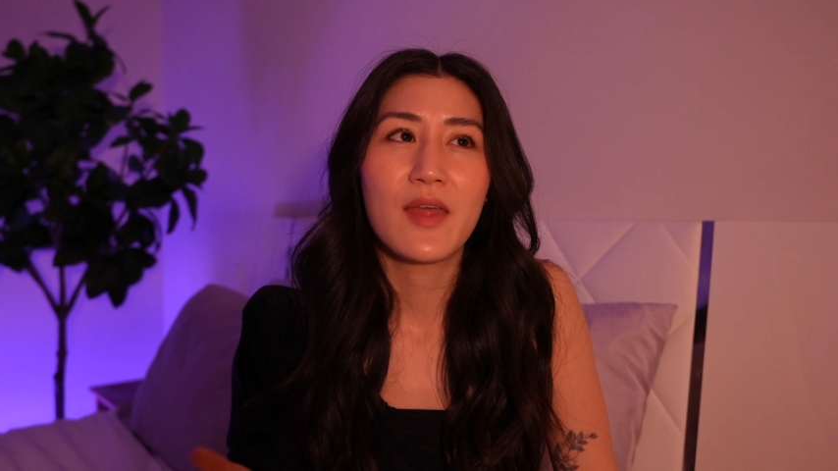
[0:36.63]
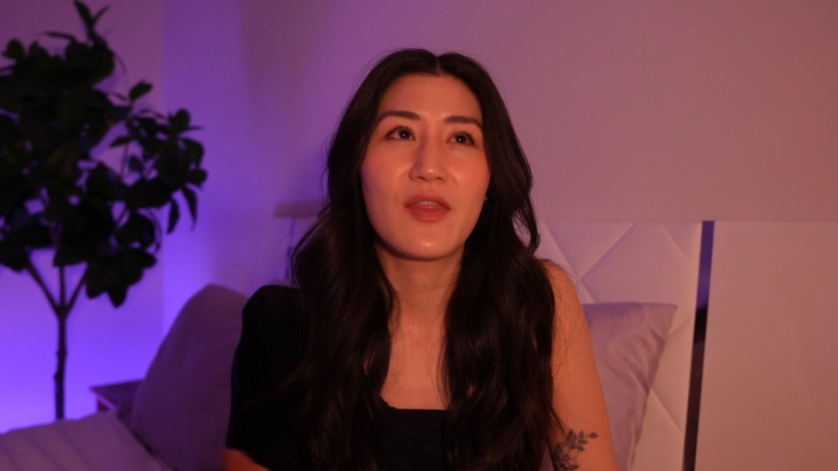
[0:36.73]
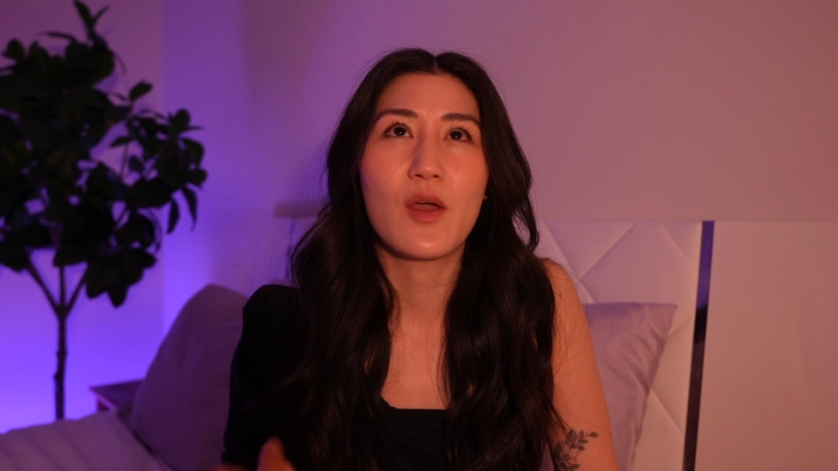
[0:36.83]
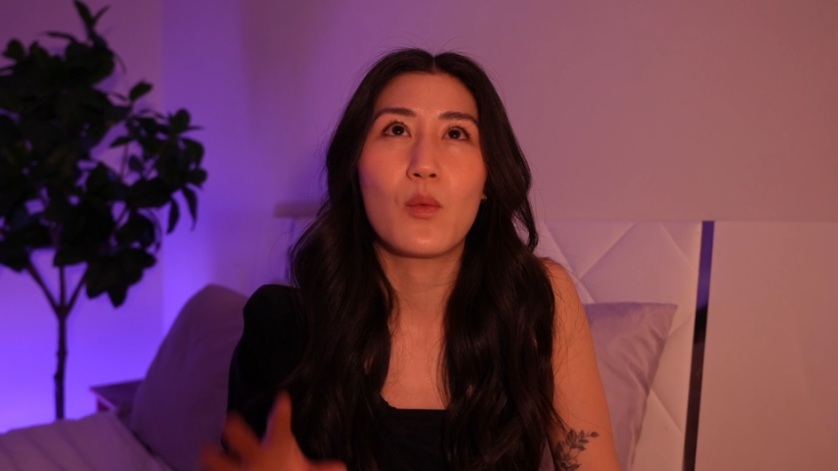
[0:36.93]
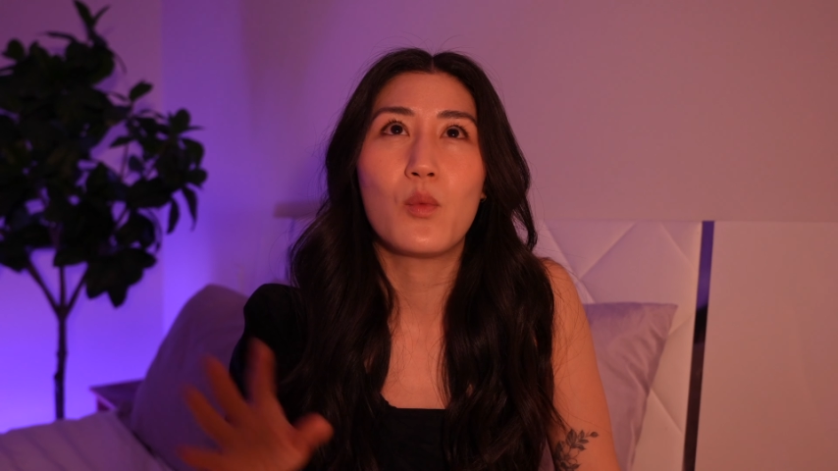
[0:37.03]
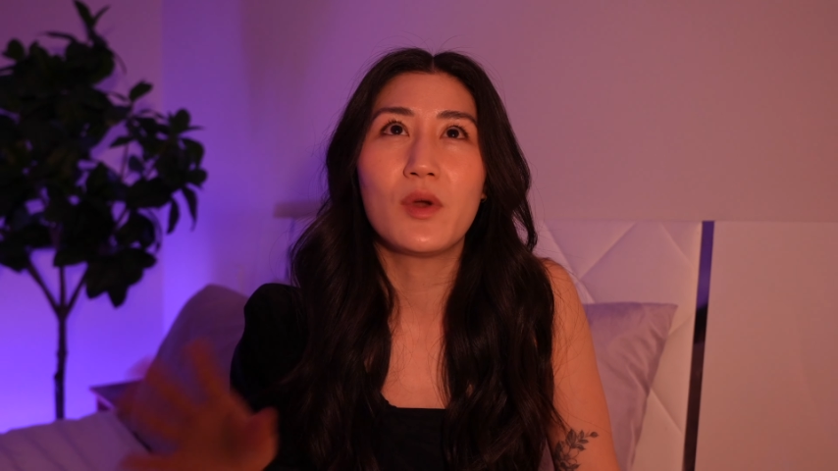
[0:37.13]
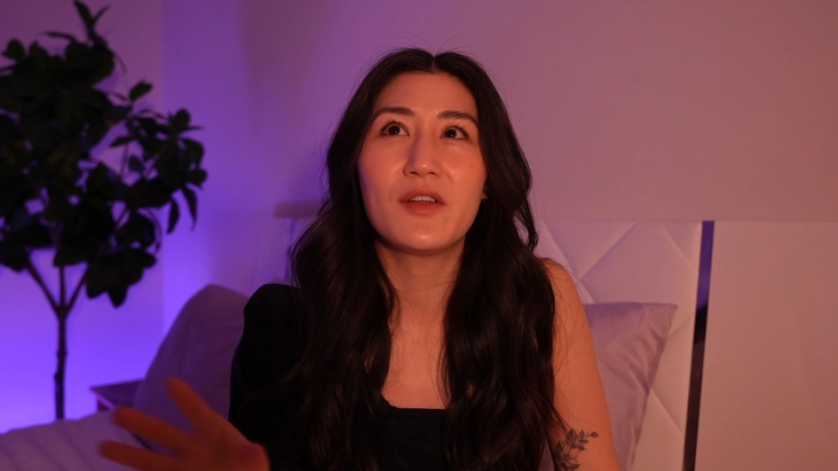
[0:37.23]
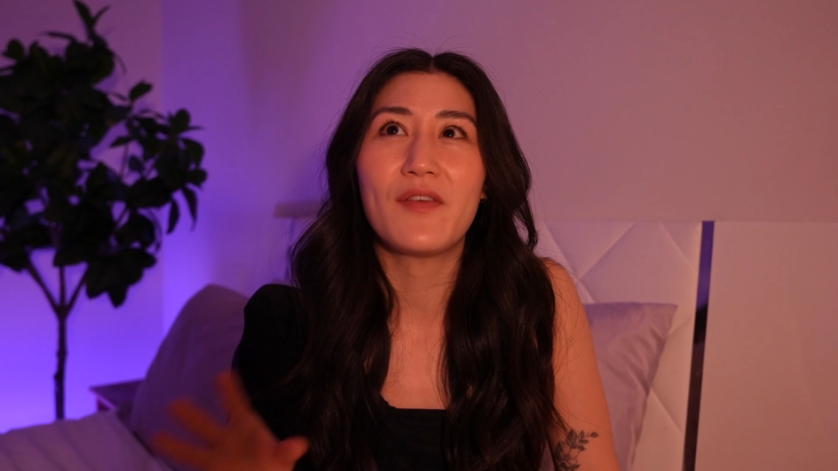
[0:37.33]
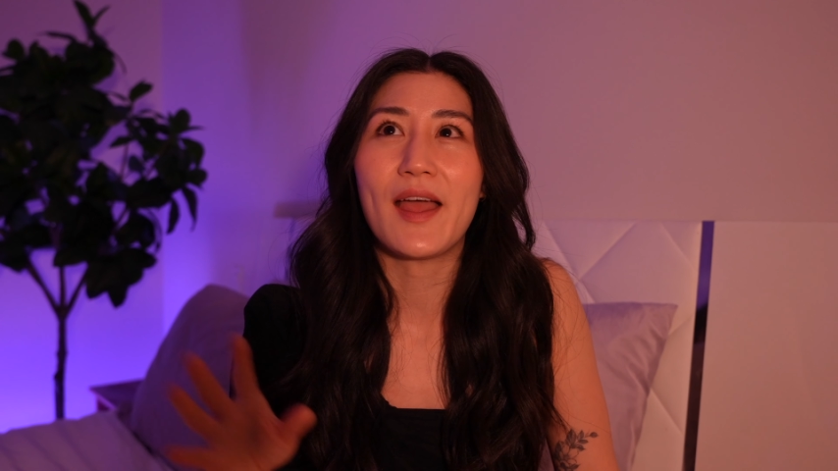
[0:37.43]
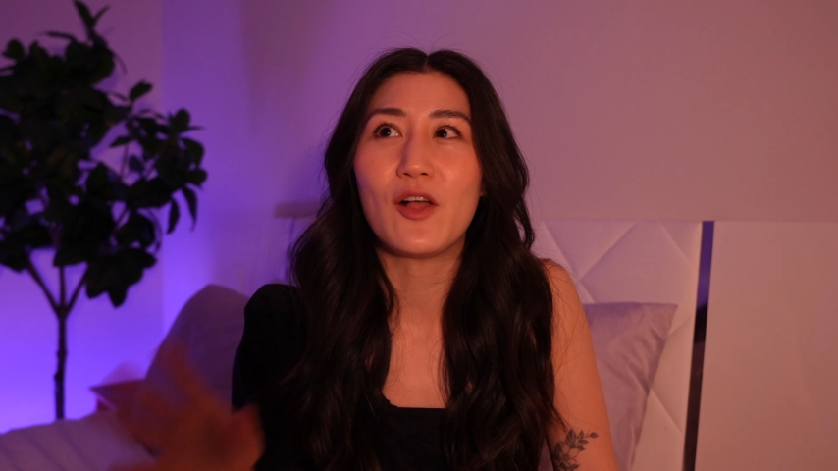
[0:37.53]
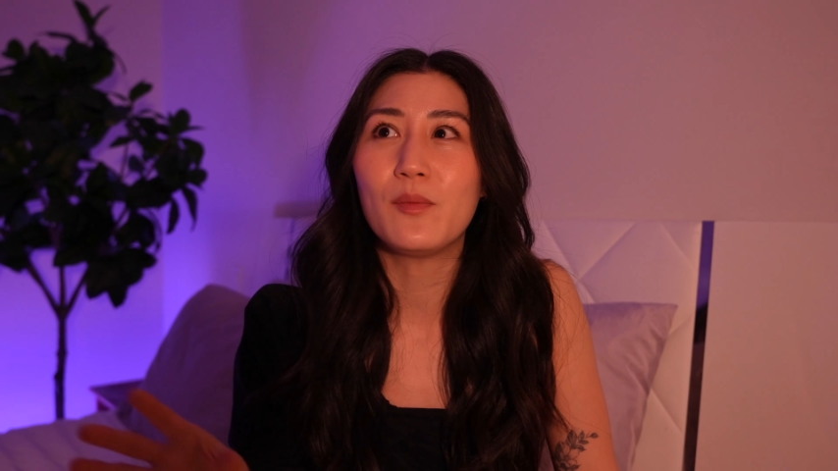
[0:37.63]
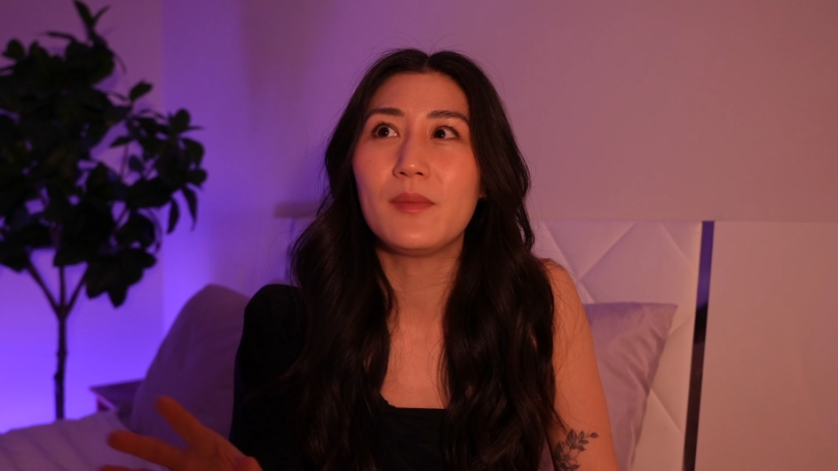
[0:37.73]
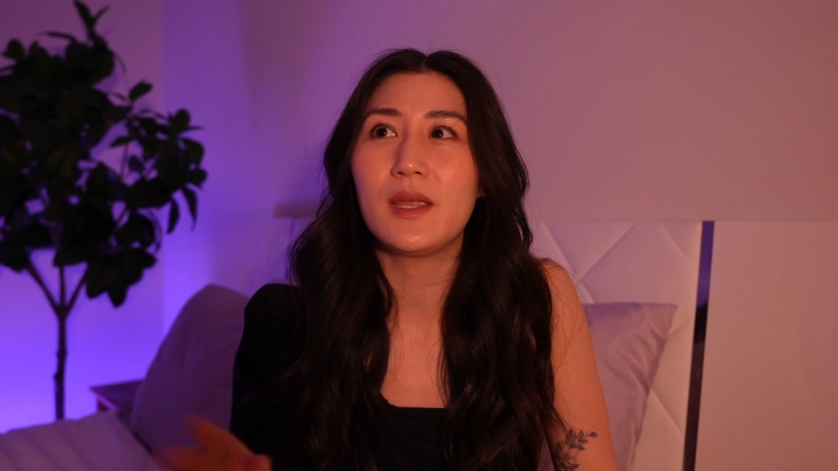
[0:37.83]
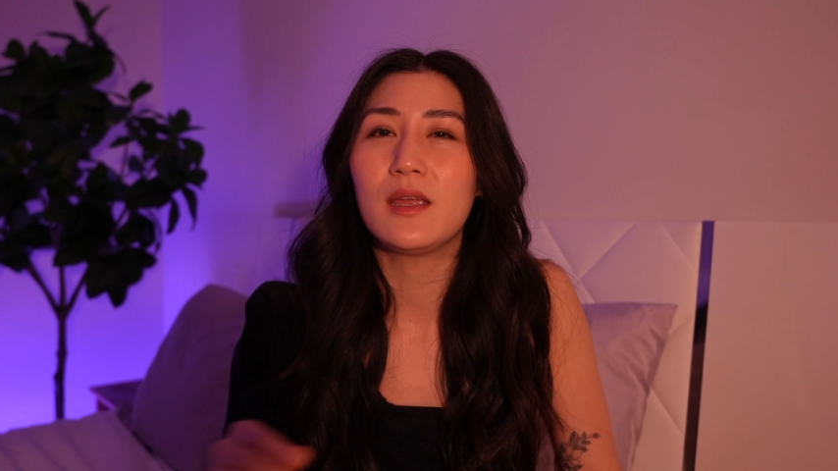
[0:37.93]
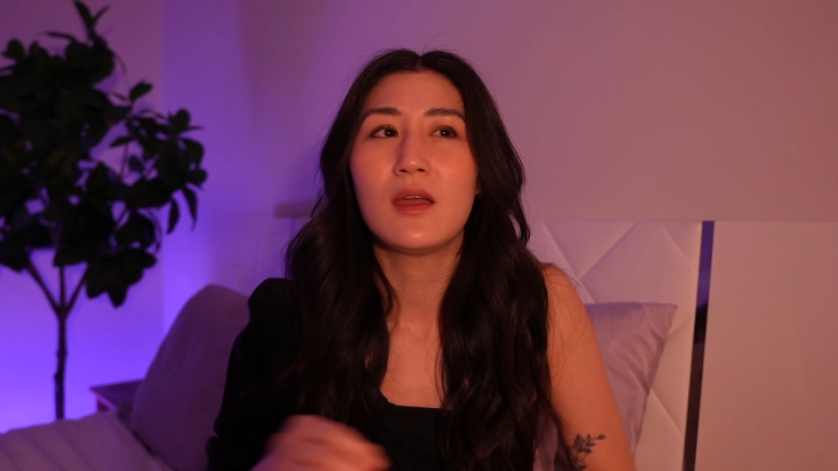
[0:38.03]
that would have helped
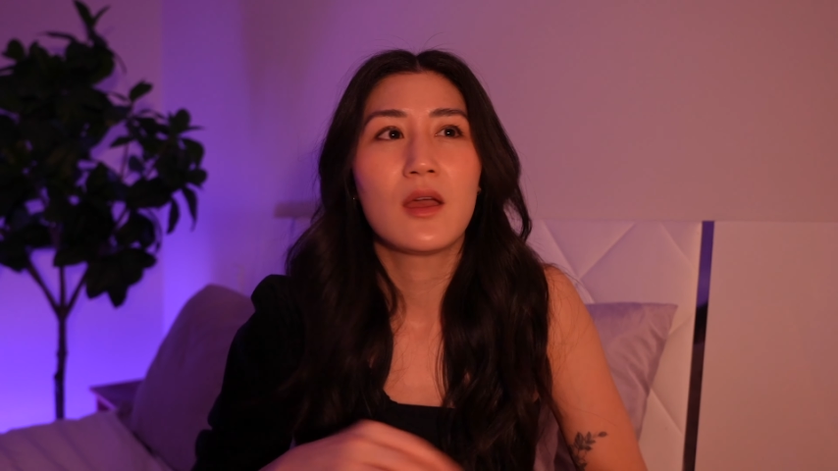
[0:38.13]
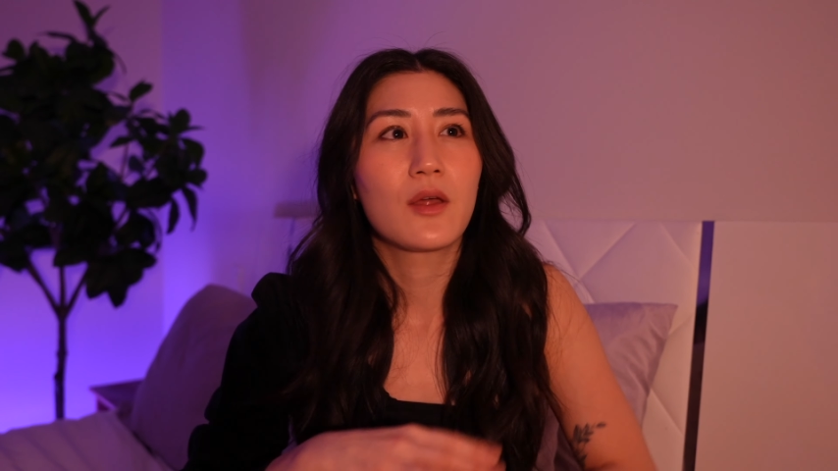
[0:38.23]
me